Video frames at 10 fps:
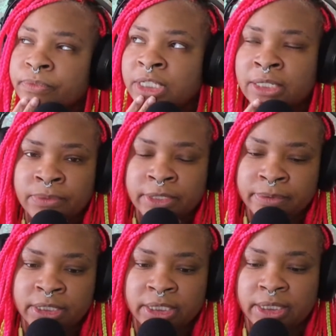I don't want to
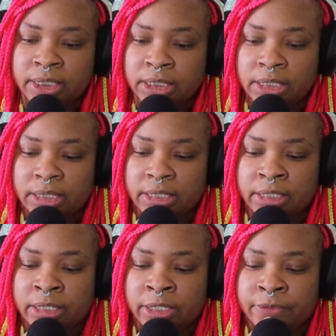put it,
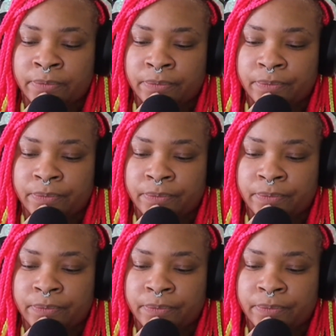um,